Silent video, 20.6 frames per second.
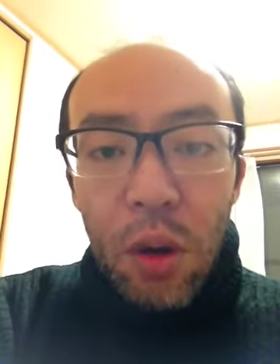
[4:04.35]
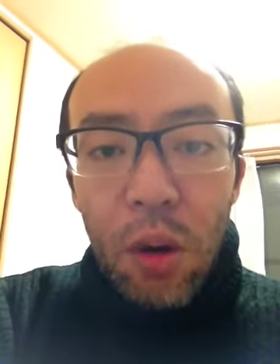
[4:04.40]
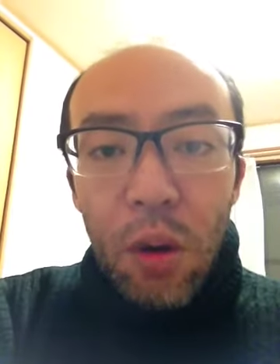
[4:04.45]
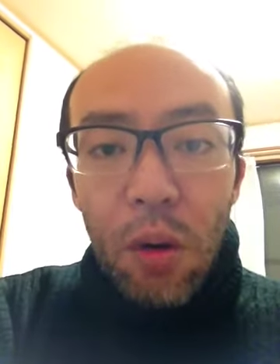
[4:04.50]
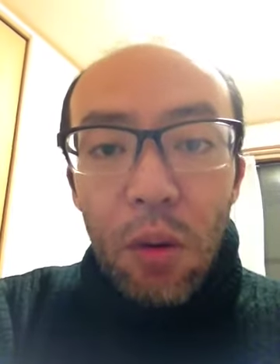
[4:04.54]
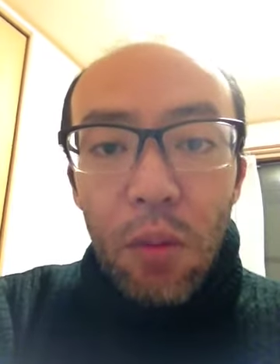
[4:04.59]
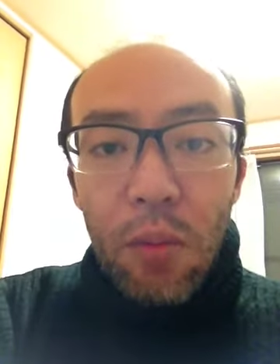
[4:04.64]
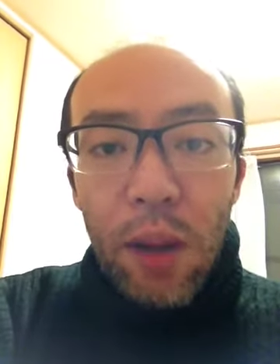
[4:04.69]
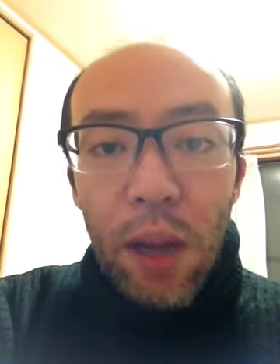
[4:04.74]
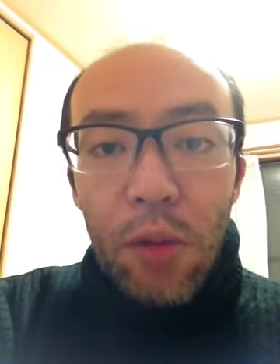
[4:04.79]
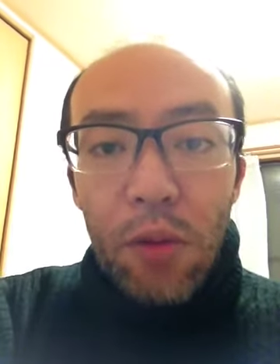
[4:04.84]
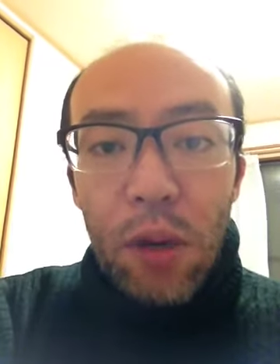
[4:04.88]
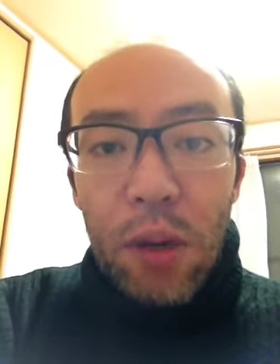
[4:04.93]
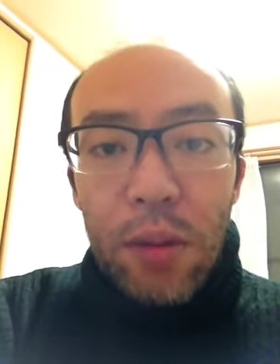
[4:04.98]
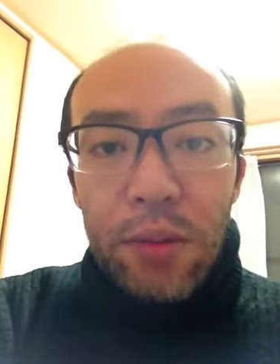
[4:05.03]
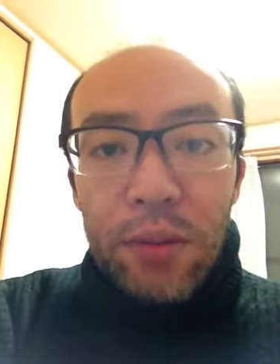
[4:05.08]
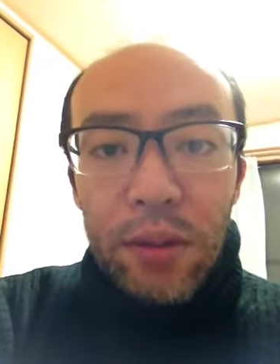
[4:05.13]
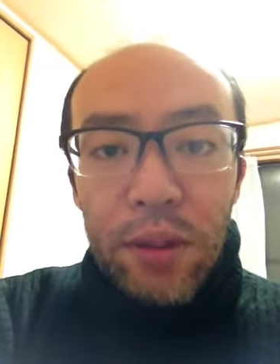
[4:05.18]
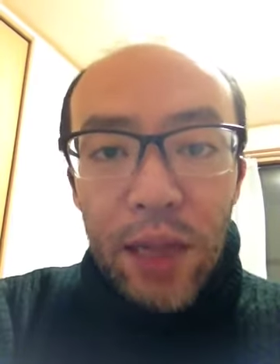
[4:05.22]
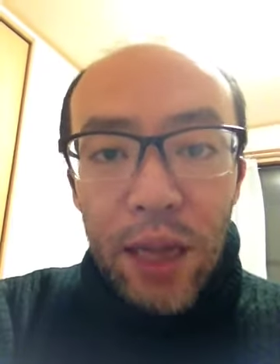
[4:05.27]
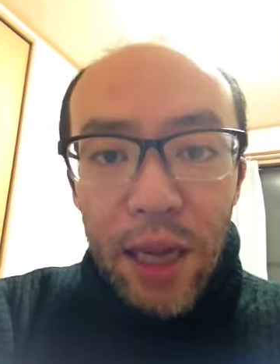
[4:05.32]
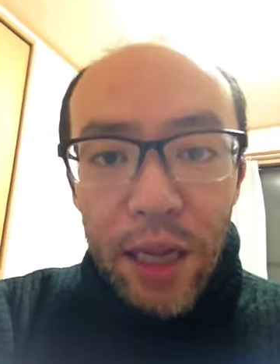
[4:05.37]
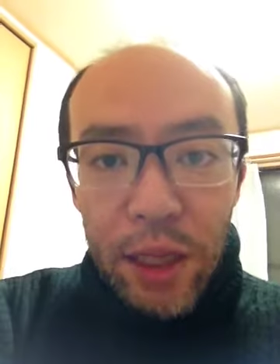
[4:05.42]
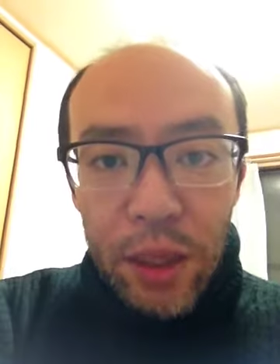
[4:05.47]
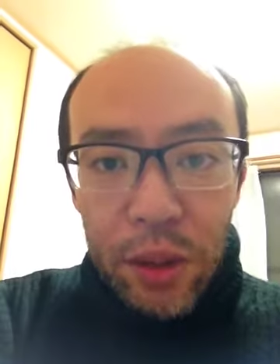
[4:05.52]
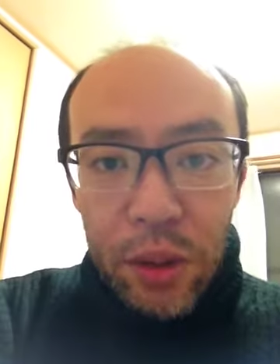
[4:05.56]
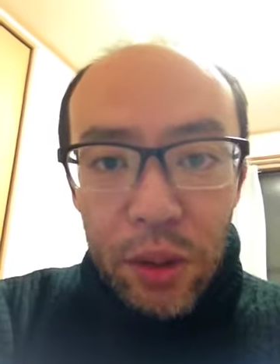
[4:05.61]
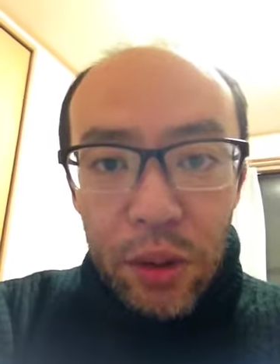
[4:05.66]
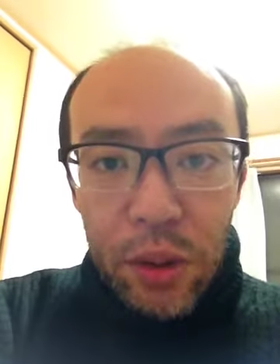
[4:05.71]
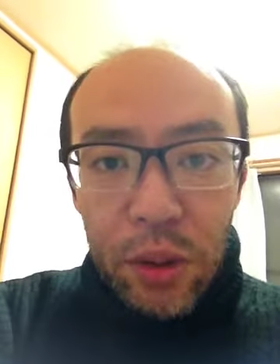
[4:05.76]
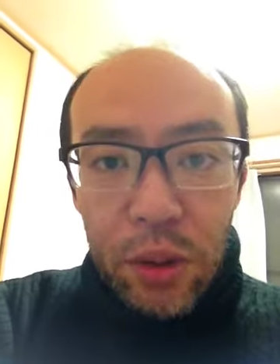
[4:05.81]
on my
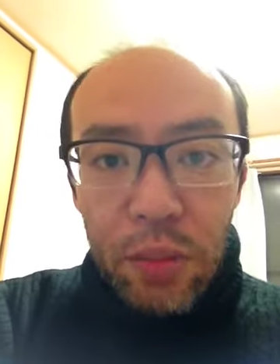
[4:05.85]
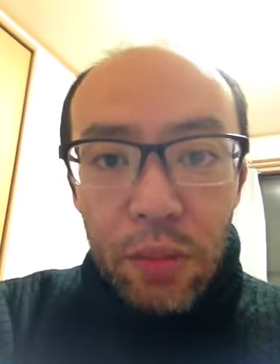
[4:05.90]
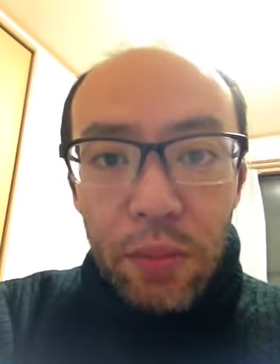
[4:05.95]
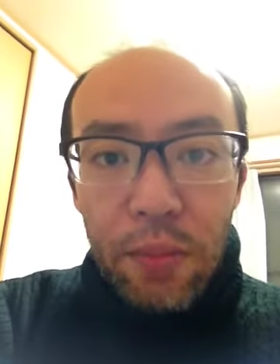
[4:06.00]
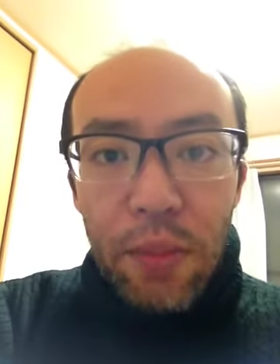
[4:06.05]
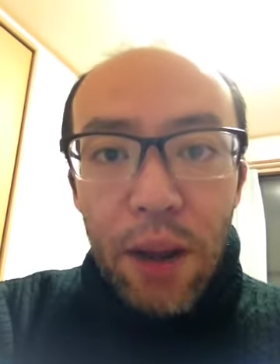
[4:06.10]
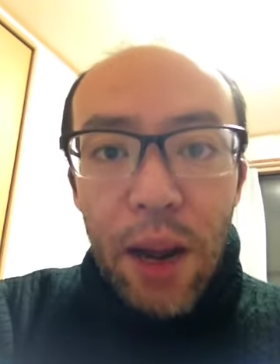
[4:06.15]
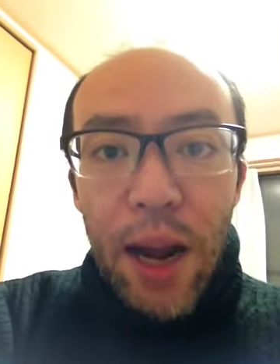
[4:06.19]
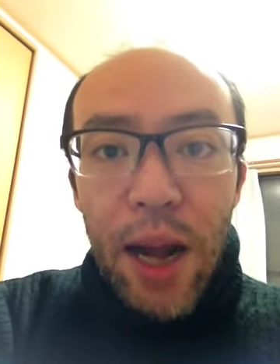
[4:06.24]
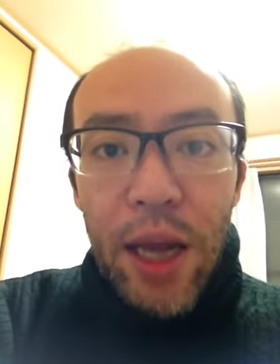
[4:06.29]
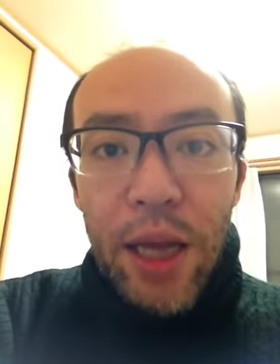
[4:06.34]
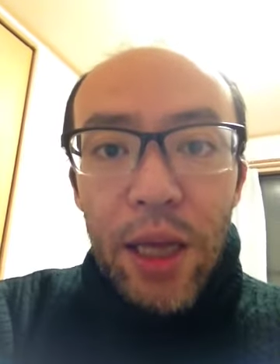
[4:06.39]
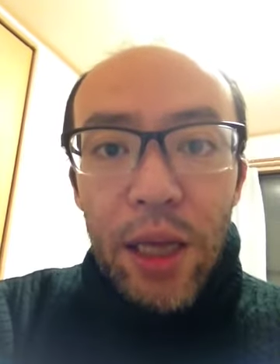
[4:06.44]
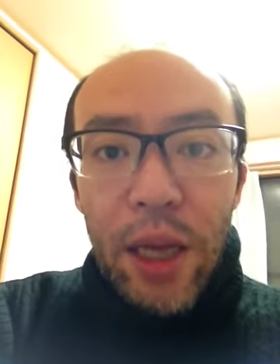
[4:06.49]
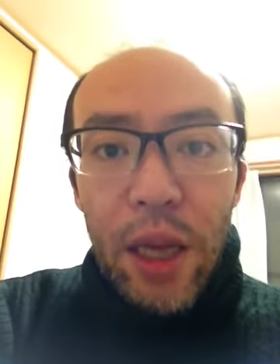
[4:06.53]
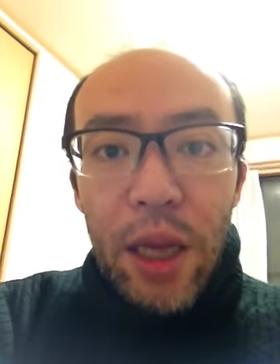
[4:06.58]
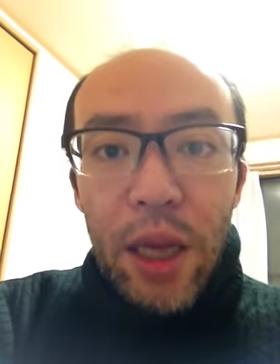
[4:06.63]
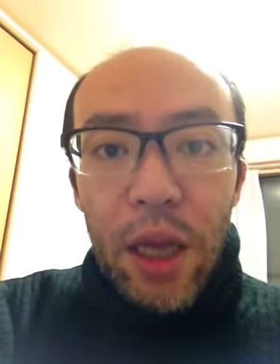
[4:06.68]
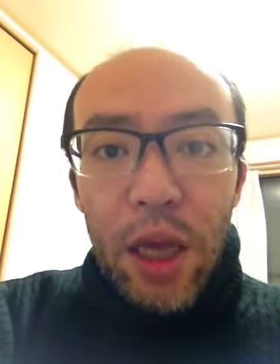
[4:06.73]
website by